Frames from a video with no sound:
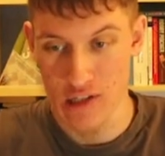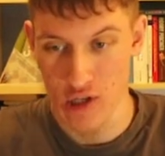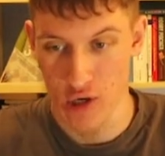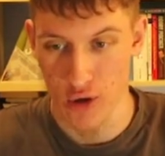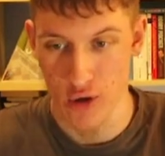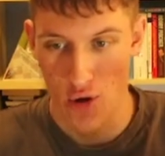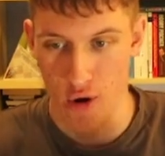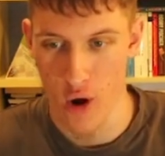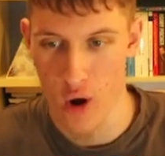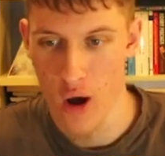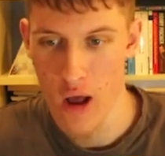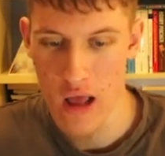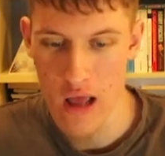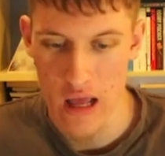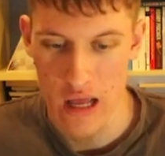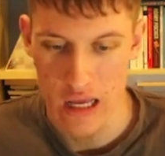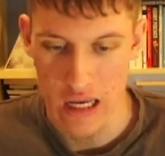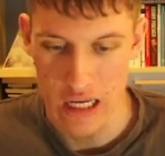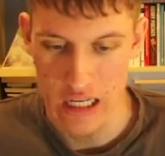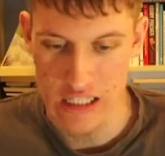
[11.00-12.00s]
so you know,
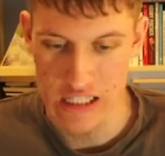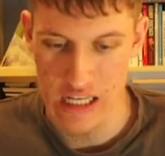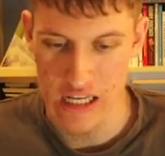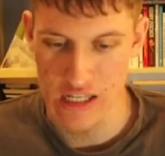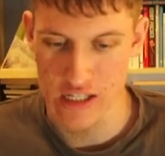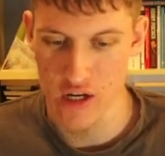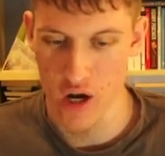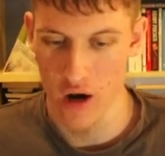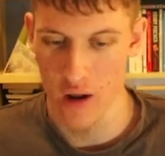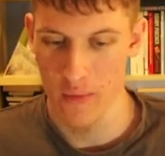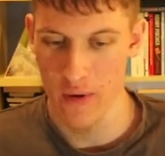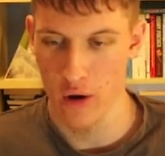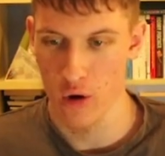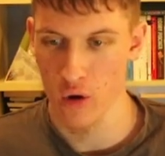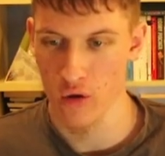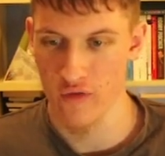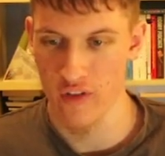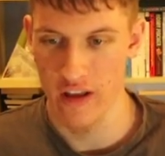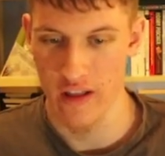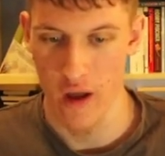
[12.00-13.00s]
it's gonna be a
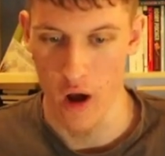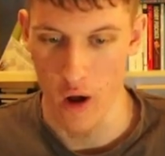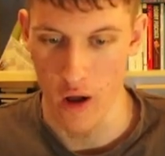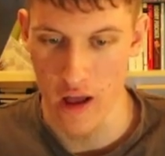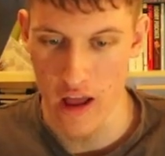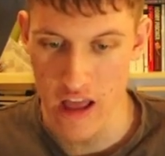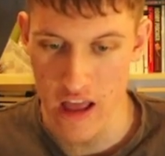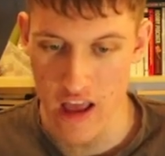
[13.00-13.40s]
cool video.